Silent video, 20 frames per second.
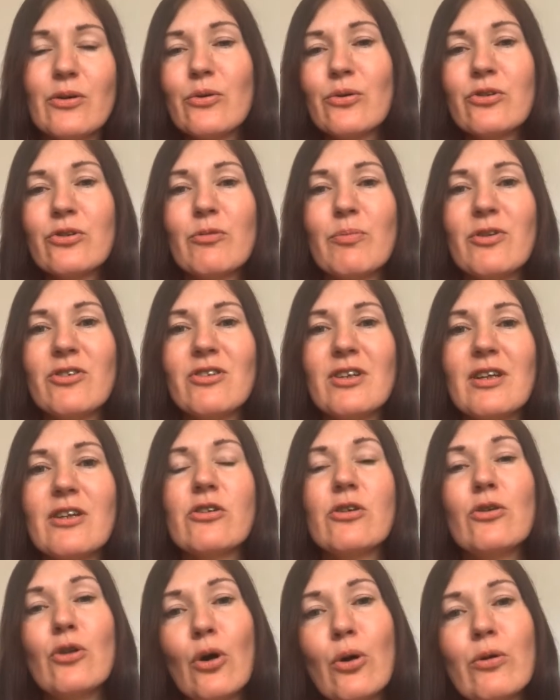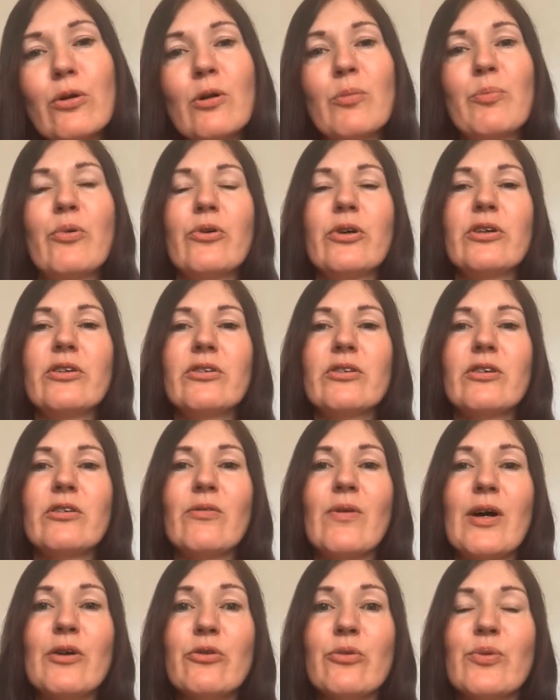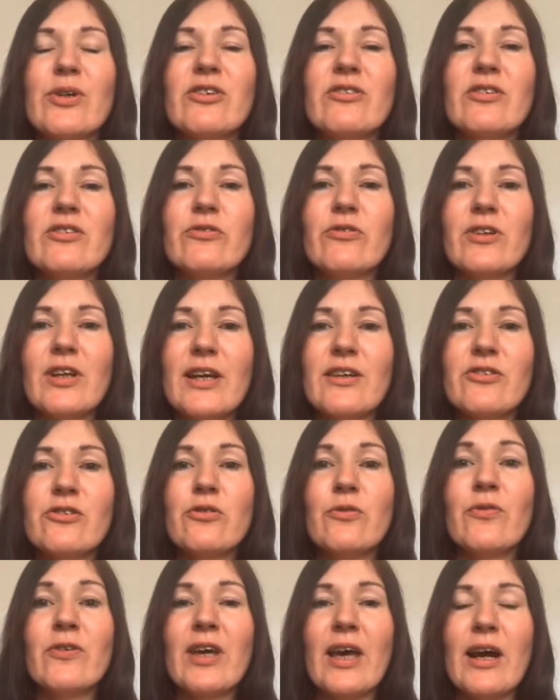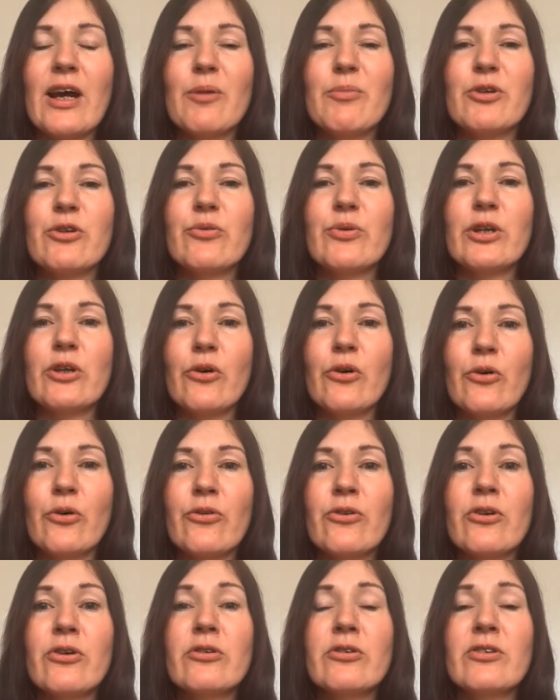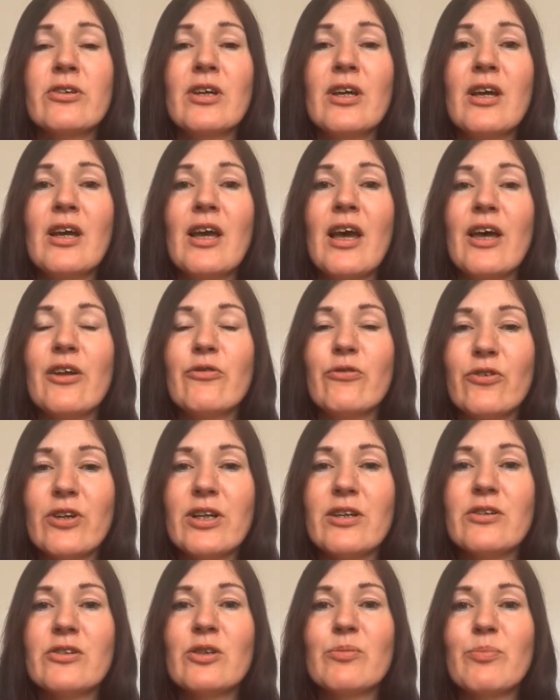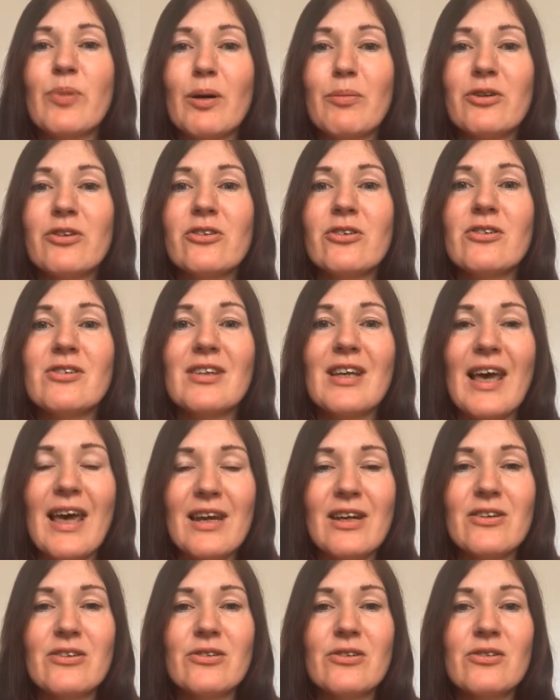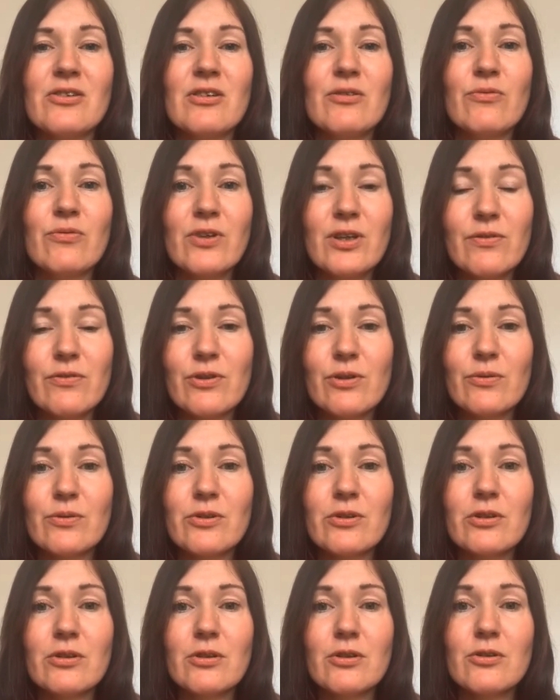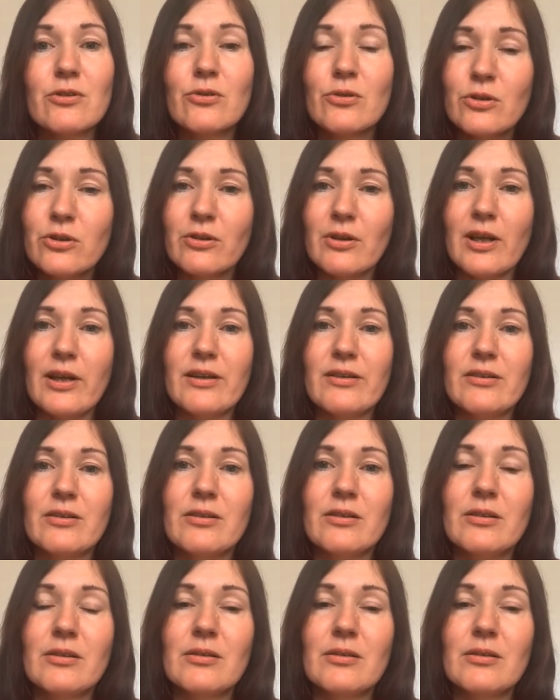also be seen as a nodal point around which these relations of care between authors and readers, publishers, editors, and reviewers circulate.